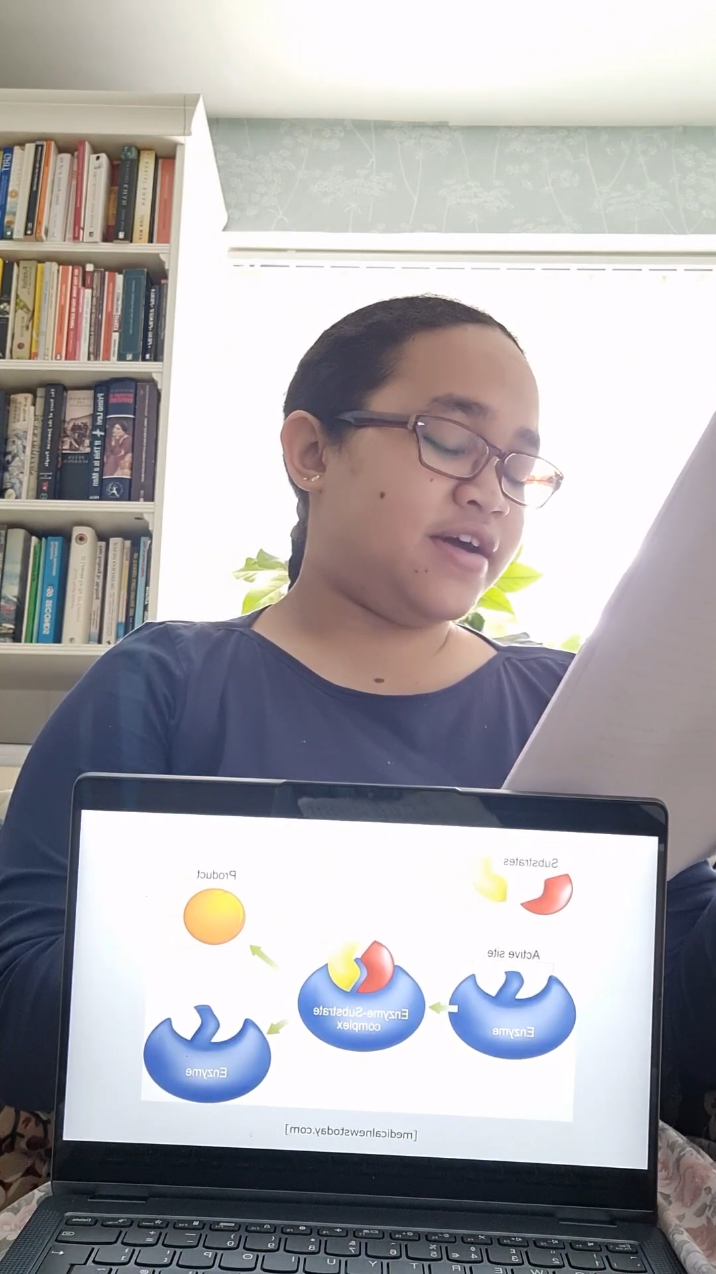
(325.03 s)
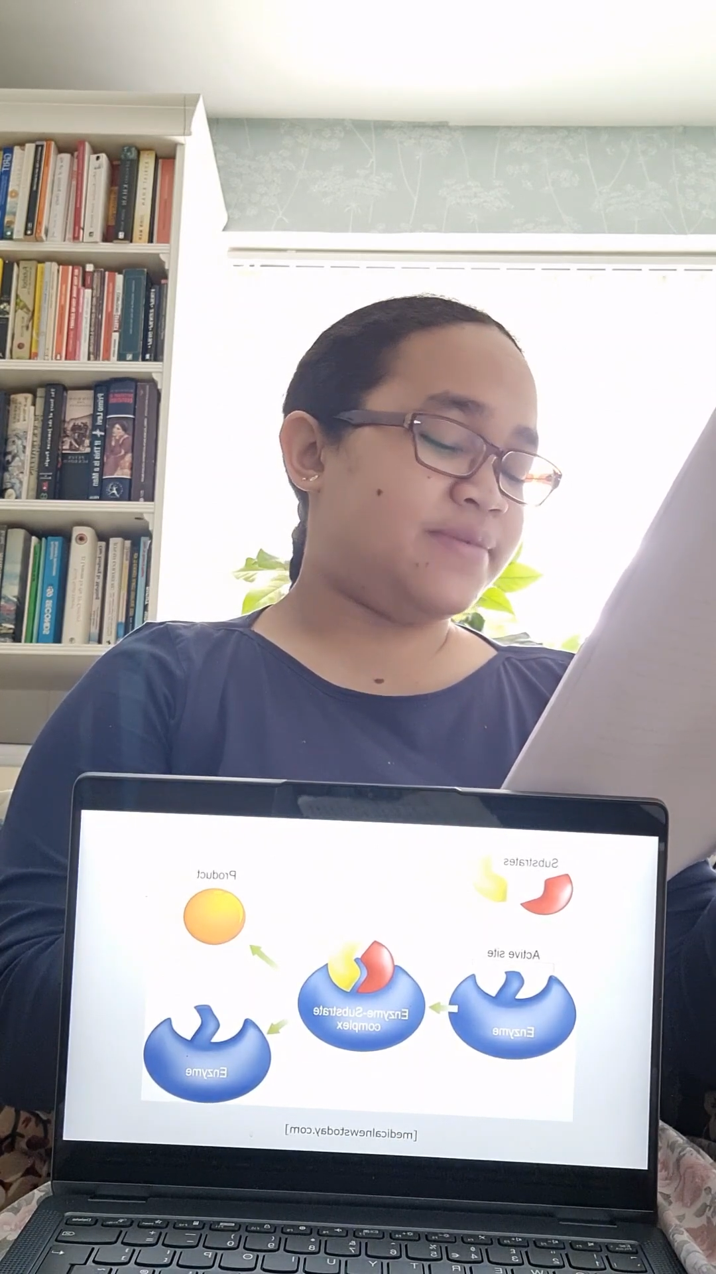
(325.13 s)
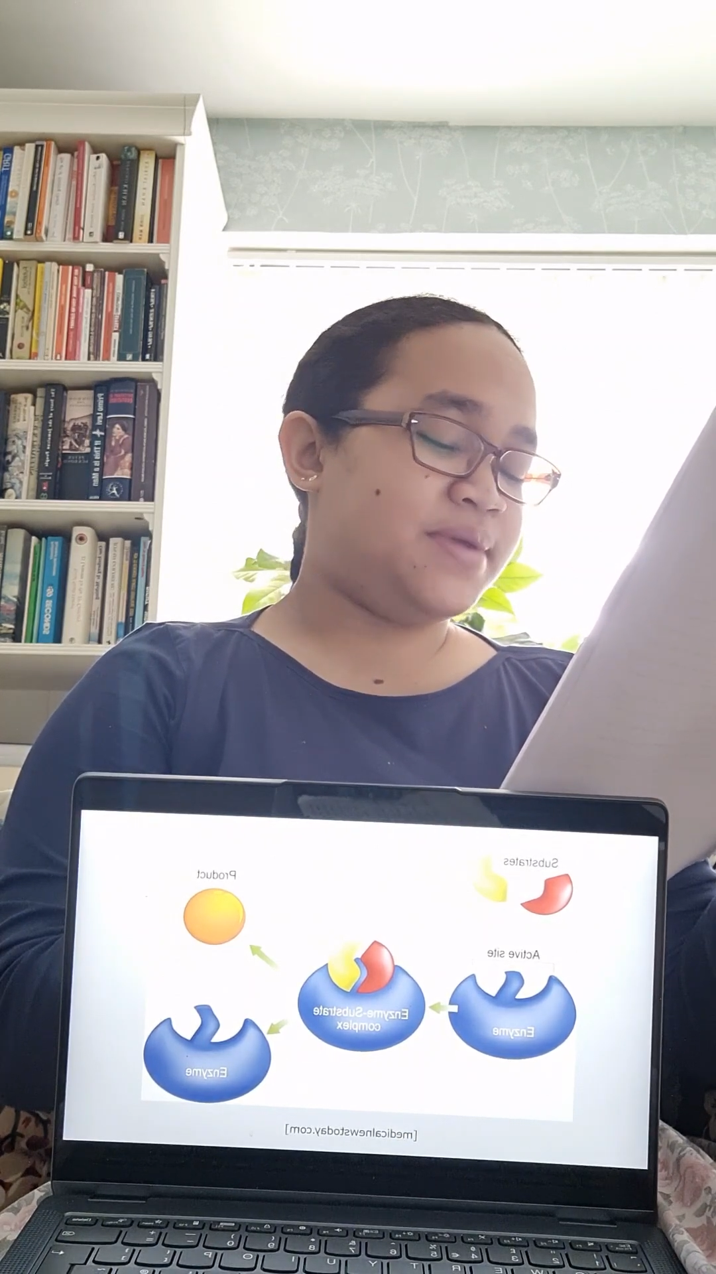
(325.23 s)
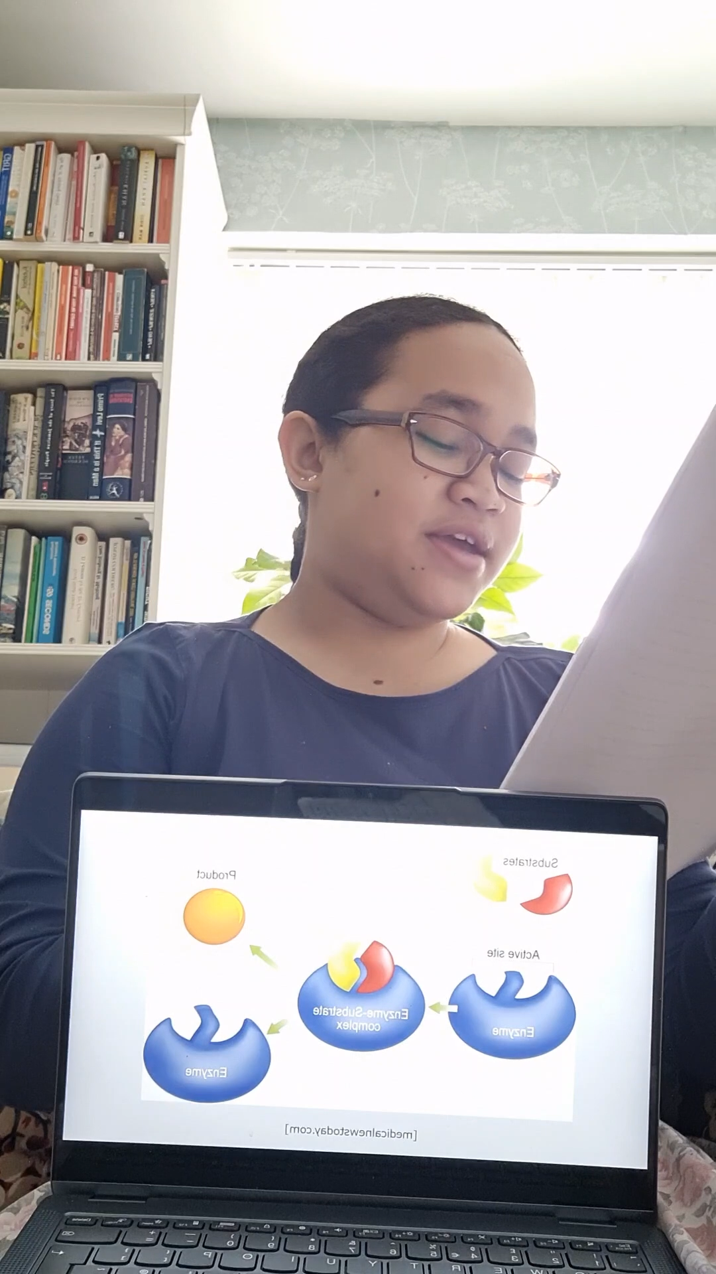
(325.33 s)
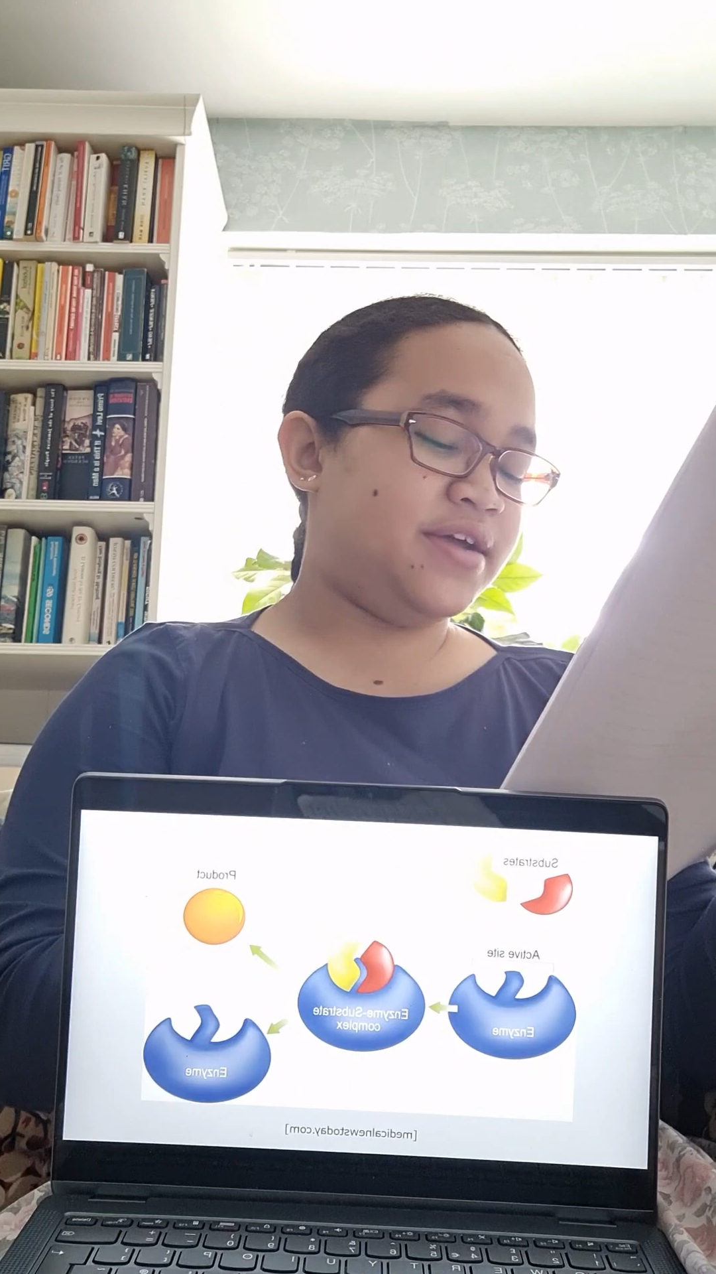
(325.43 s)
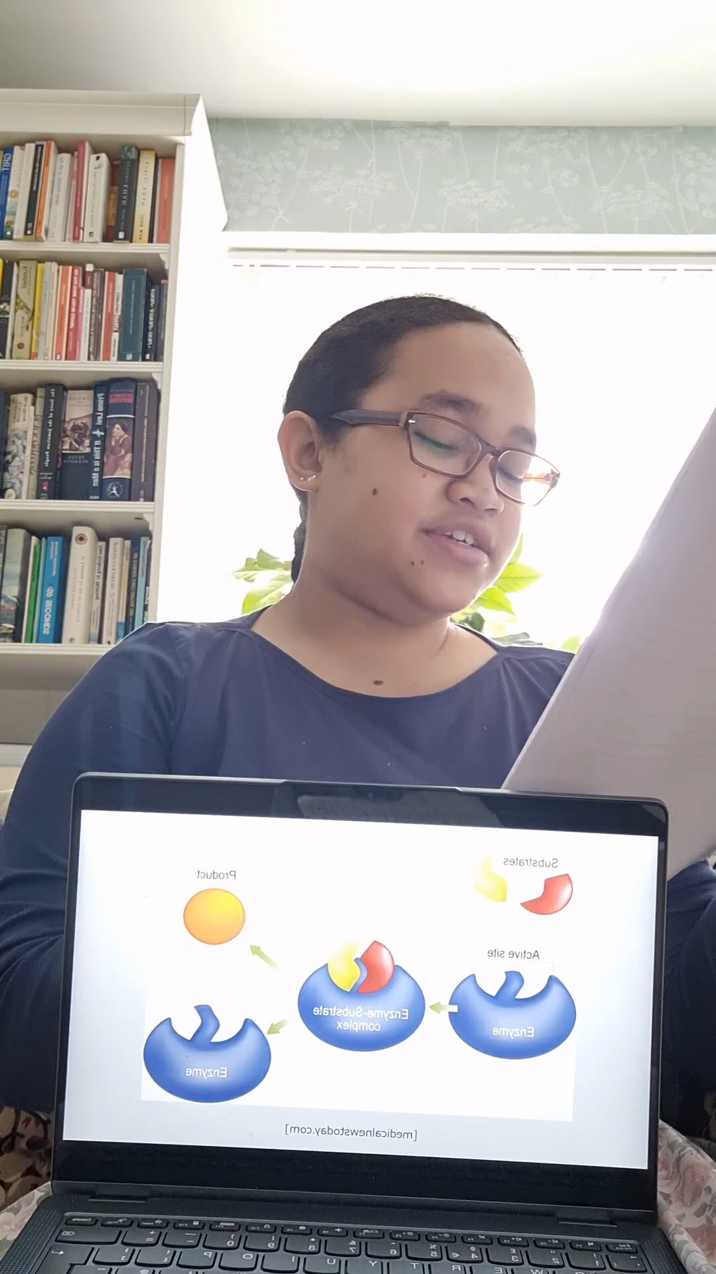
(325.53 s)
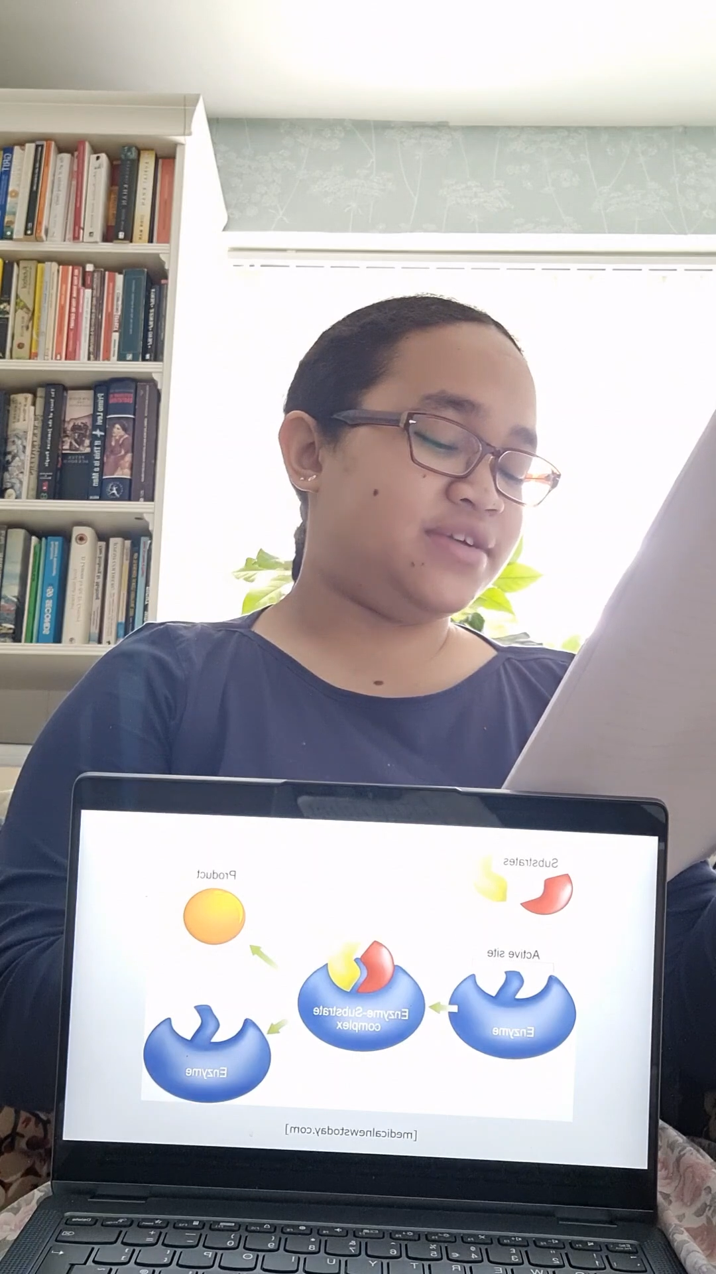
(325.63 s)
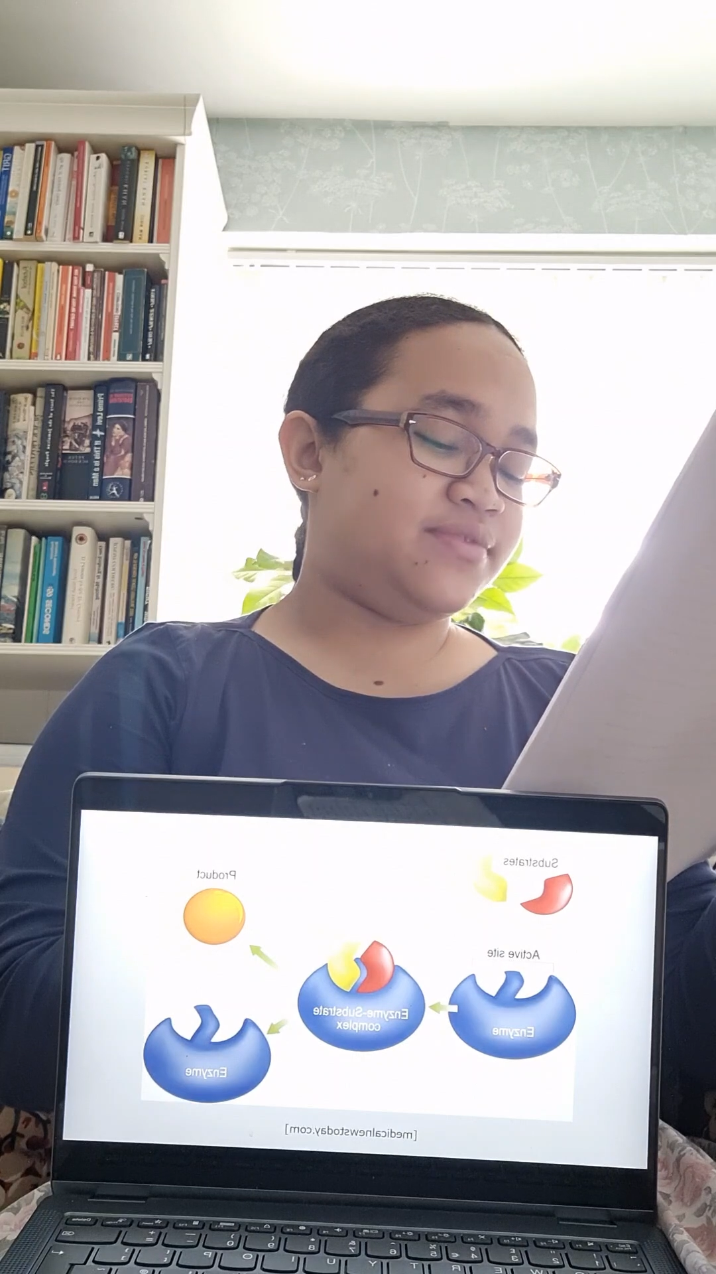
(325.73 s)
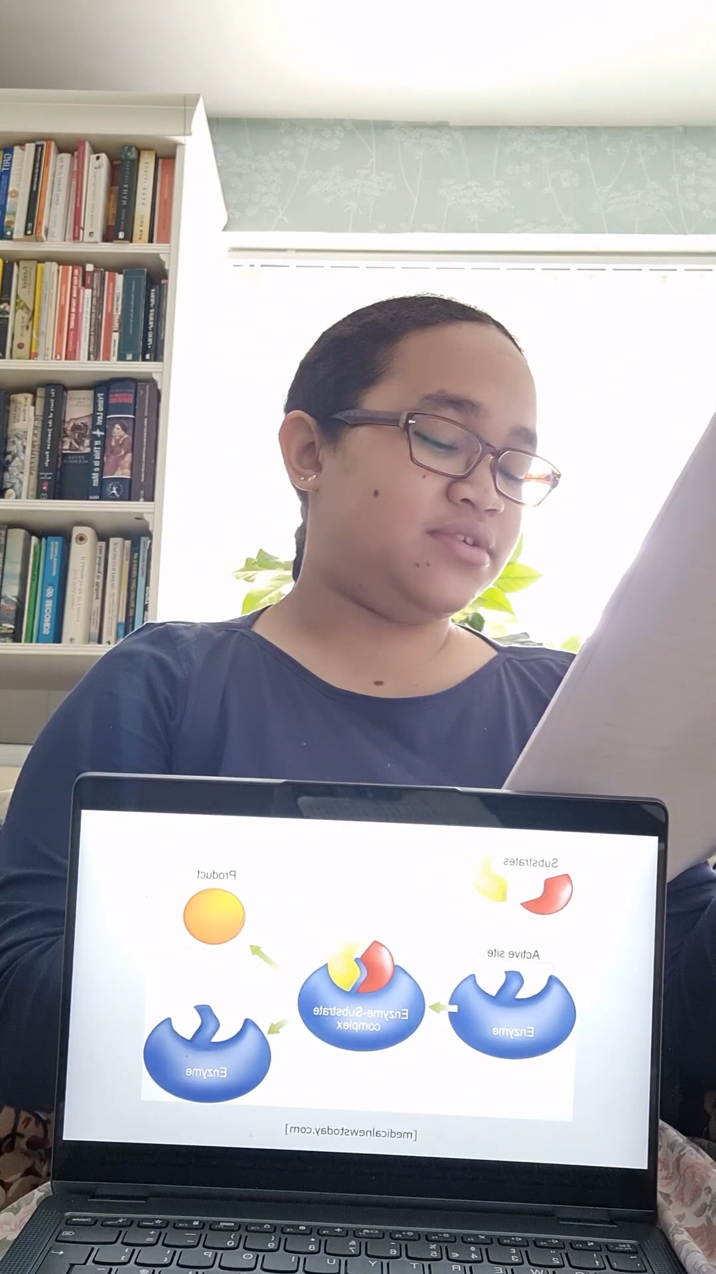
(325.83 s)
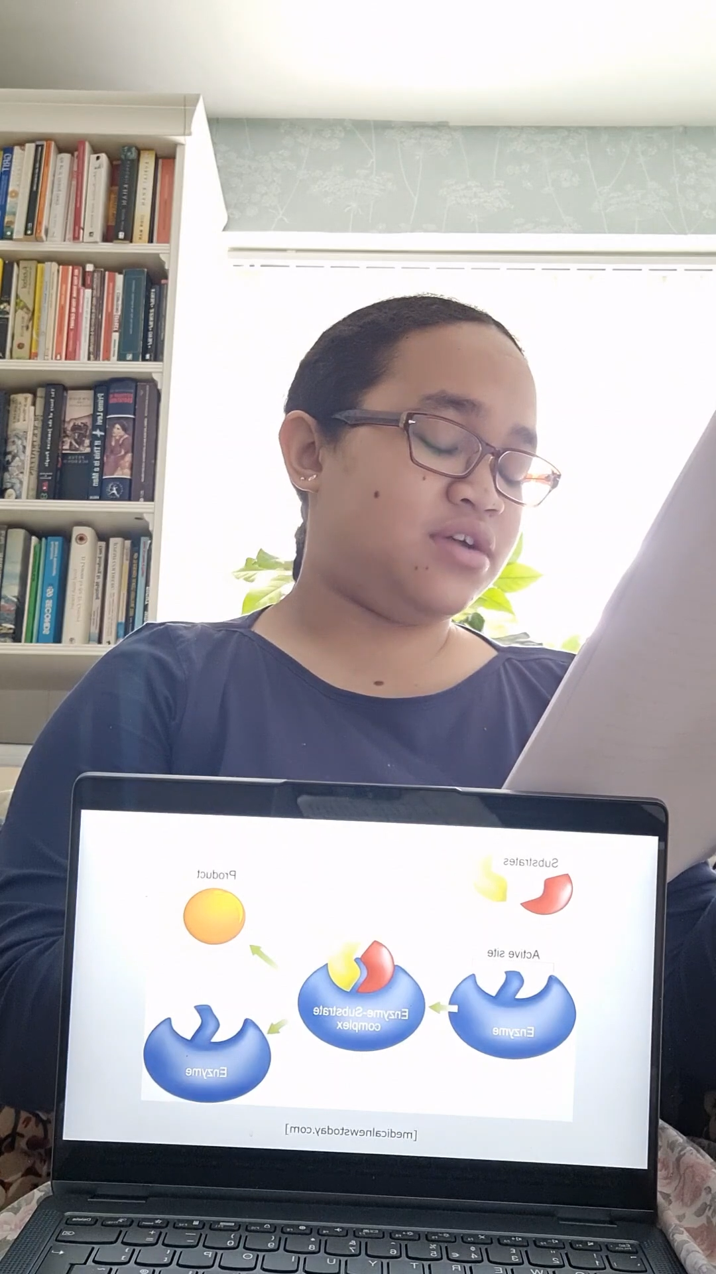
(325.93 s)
at a pH level